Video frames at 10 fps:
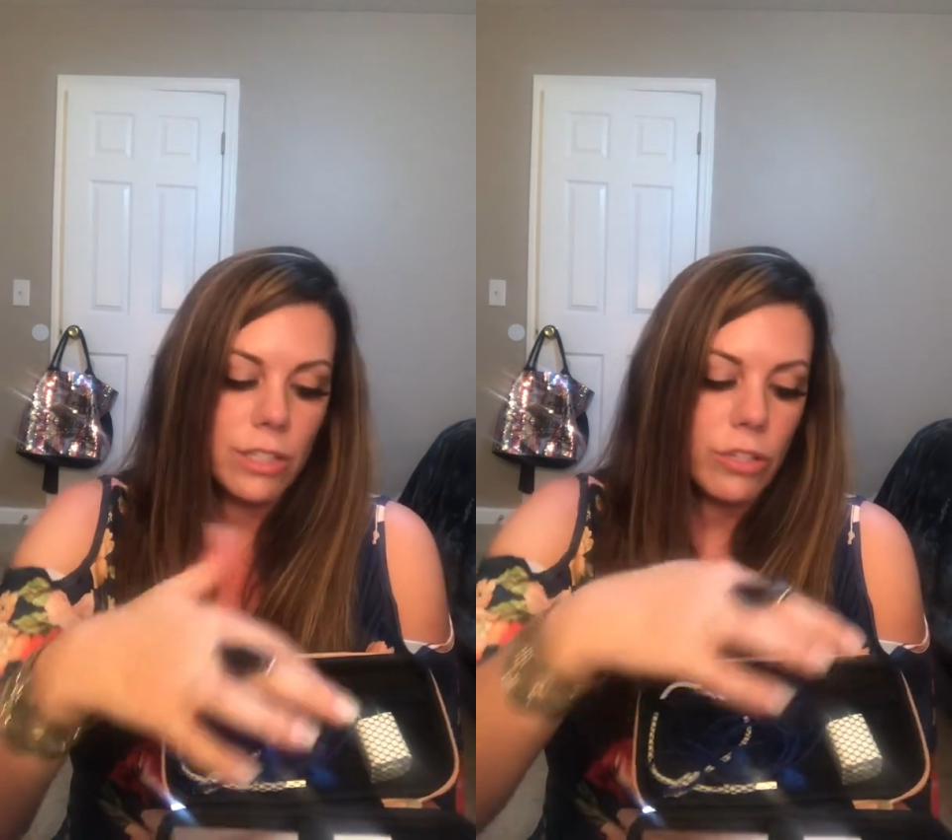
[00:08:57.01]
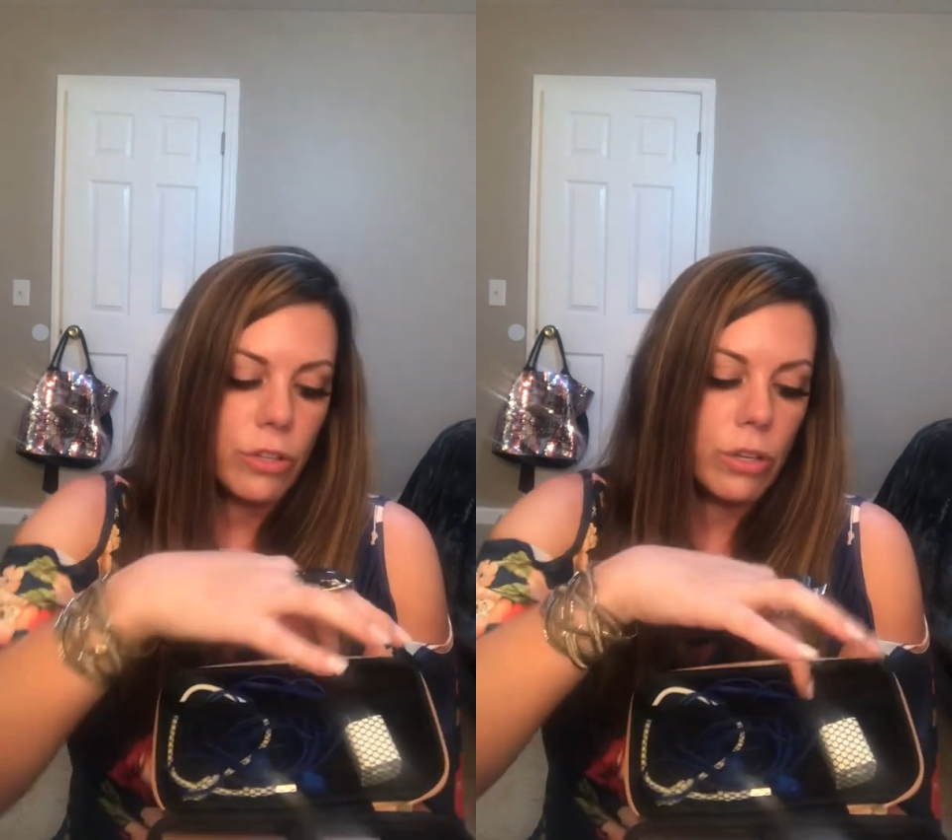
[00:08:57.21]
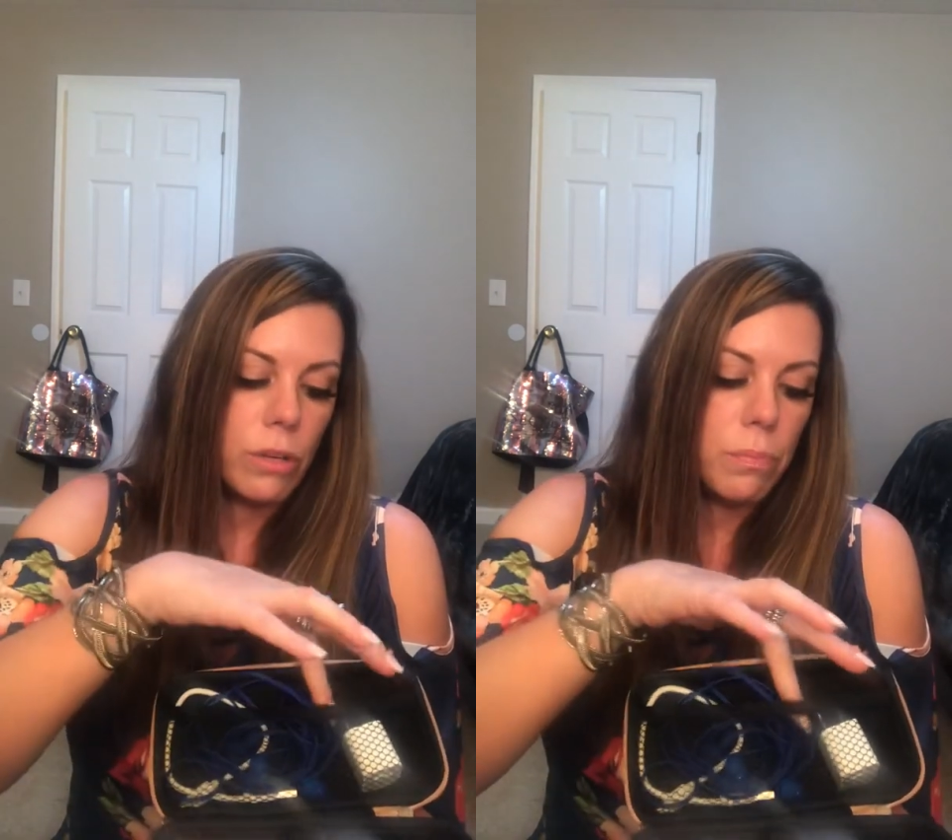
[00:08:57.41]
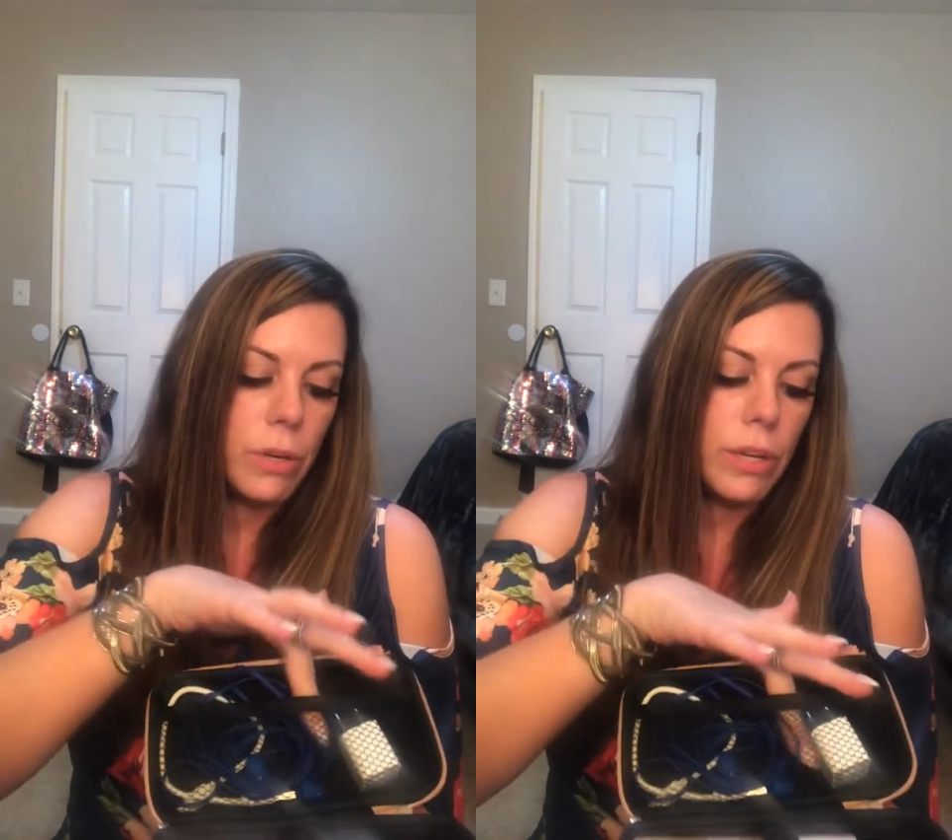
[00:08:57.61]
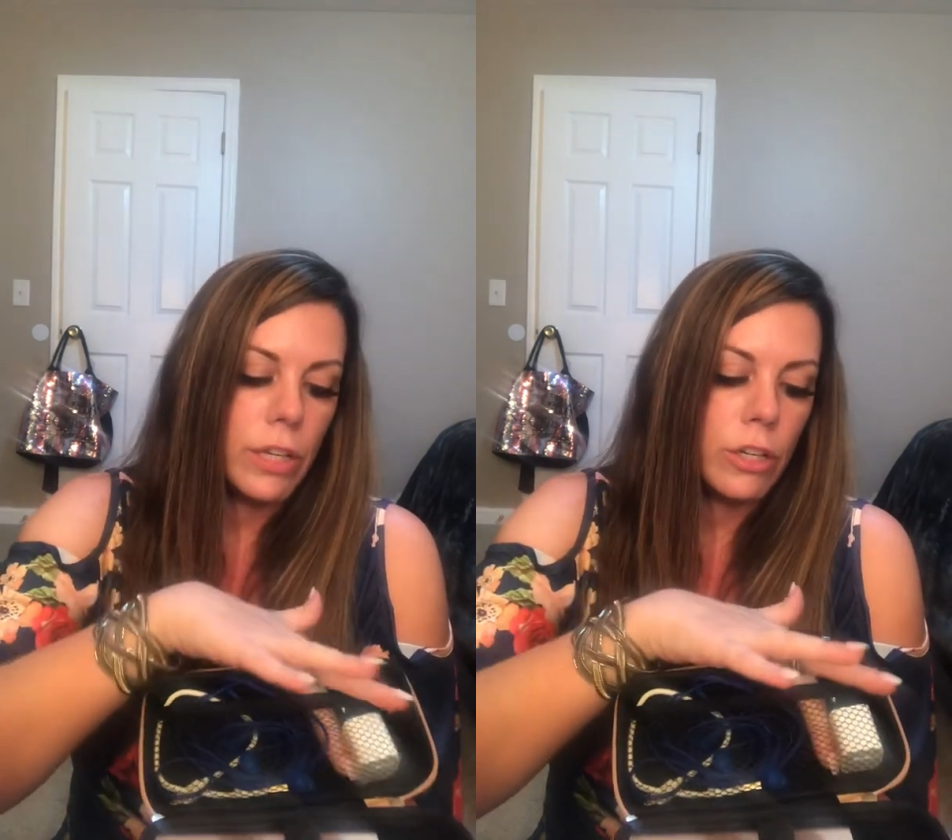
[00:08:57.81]
so you can
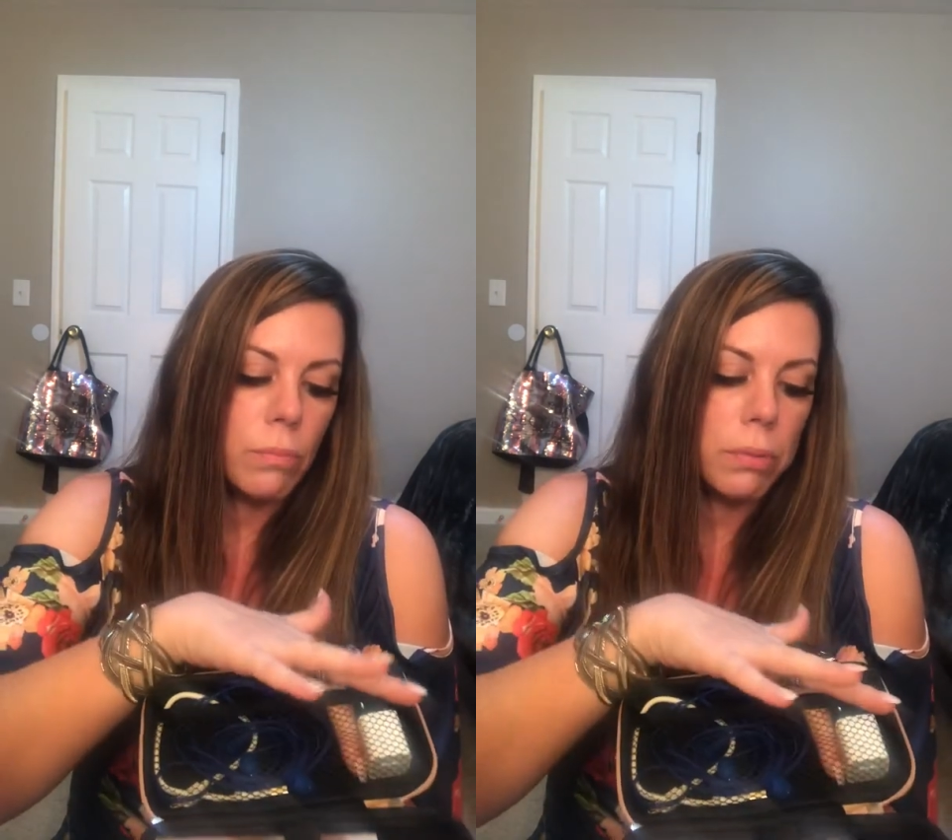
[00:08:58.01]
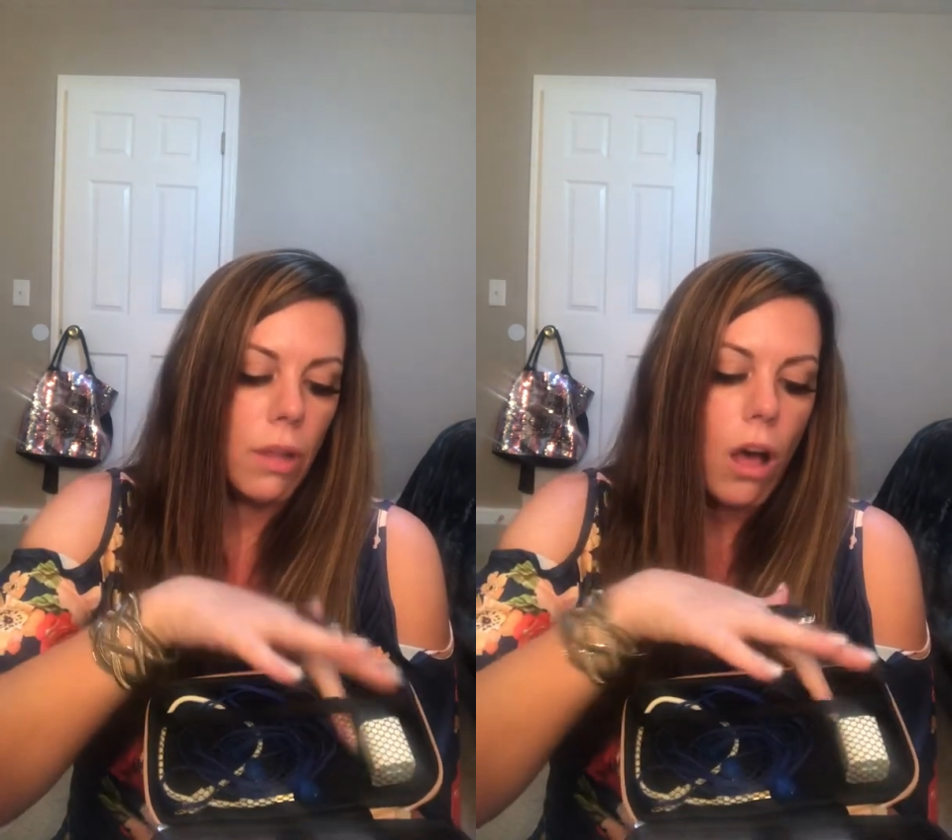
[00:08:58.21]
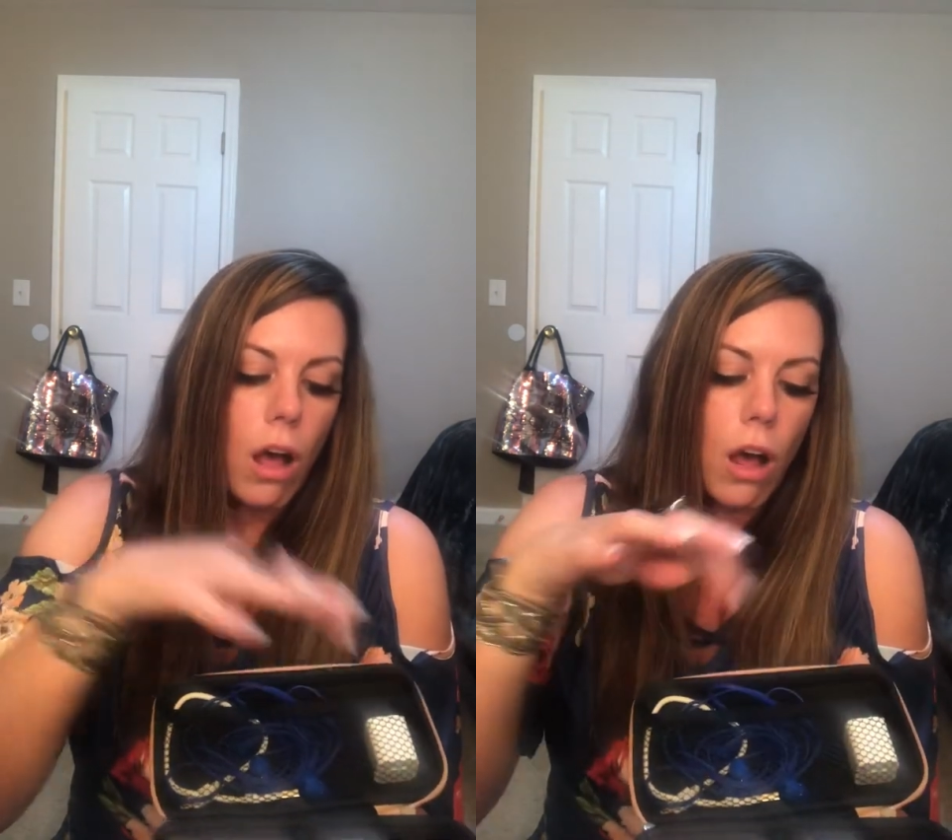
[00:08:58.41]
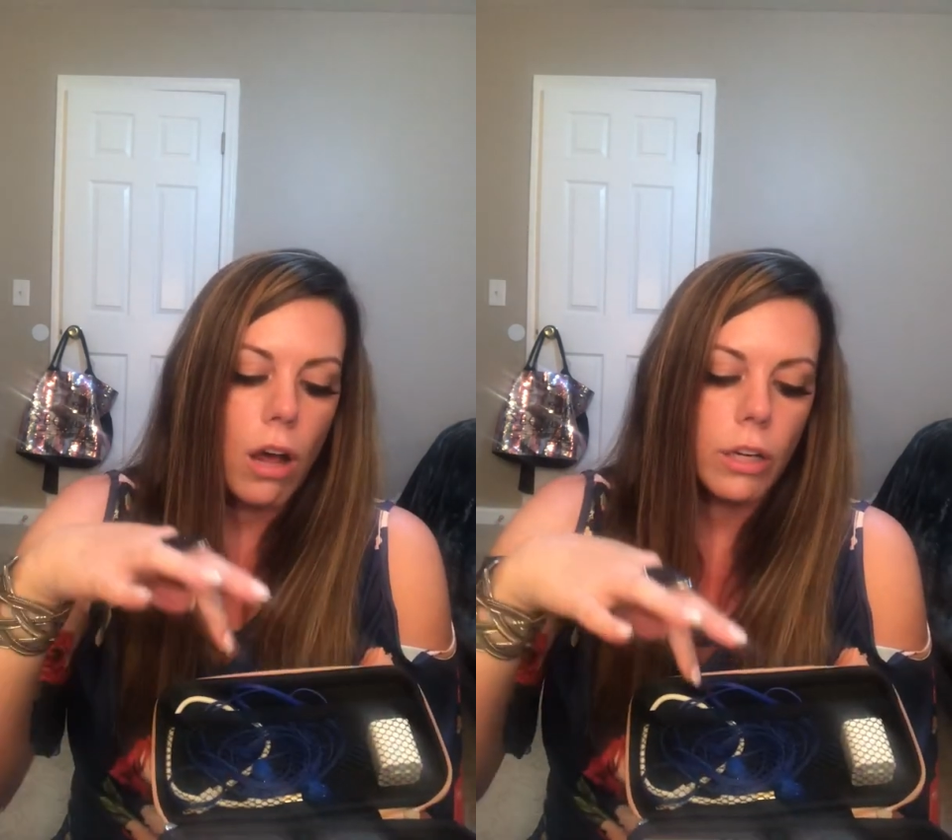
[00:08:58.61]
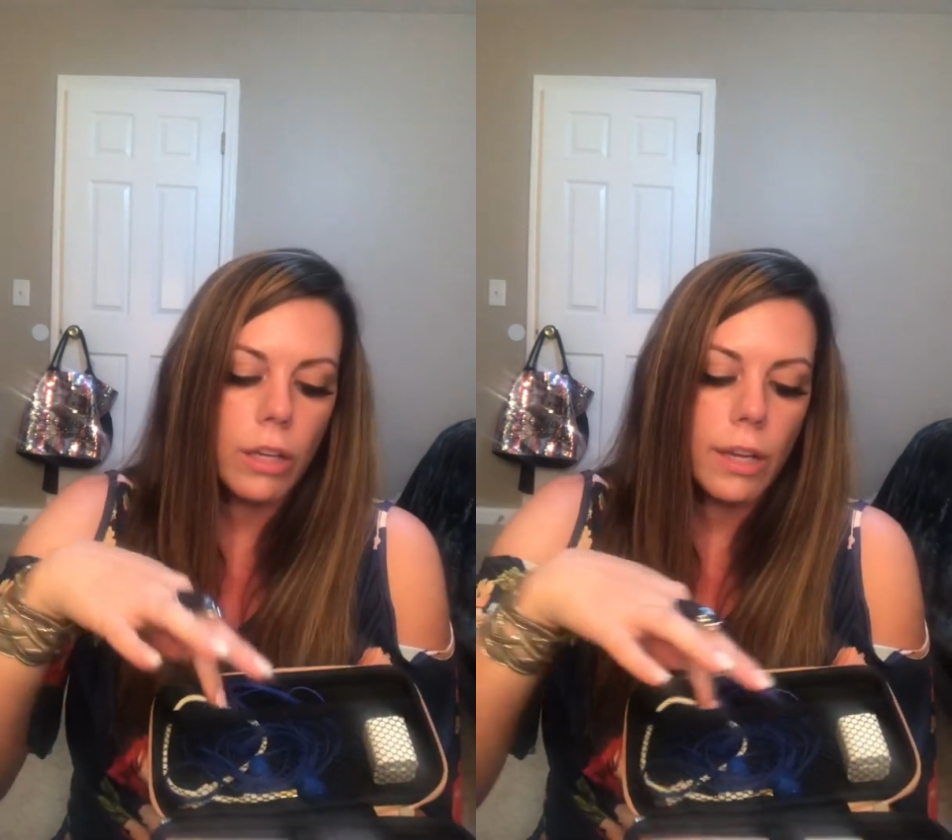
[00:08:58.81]
put your
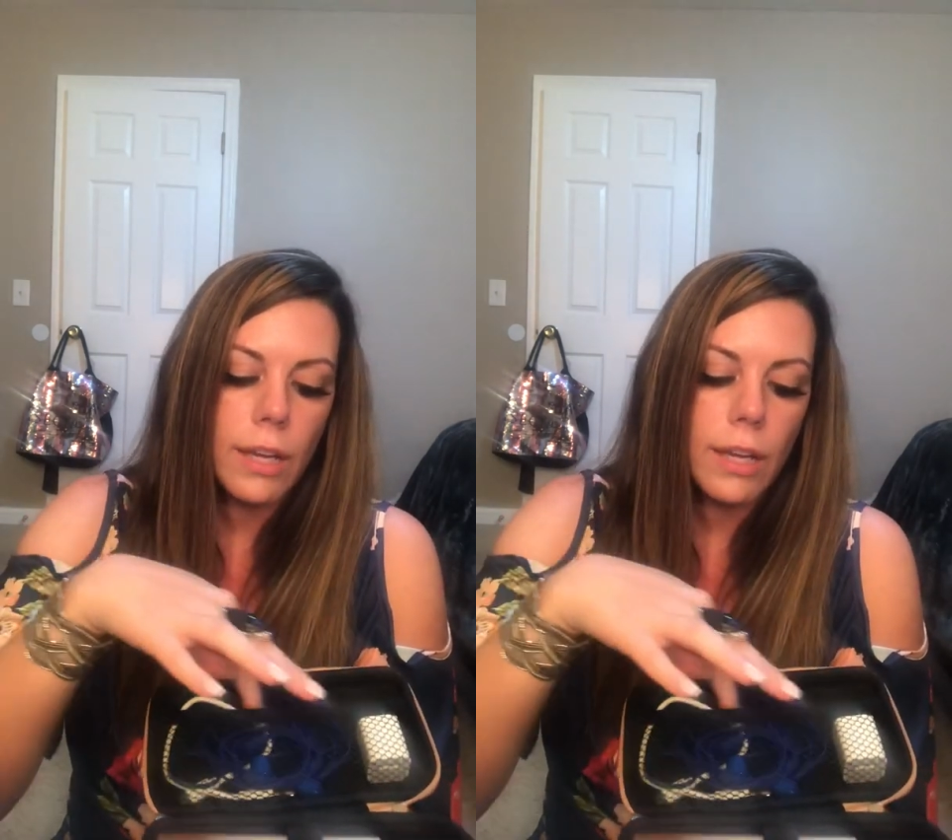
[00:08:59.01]
block,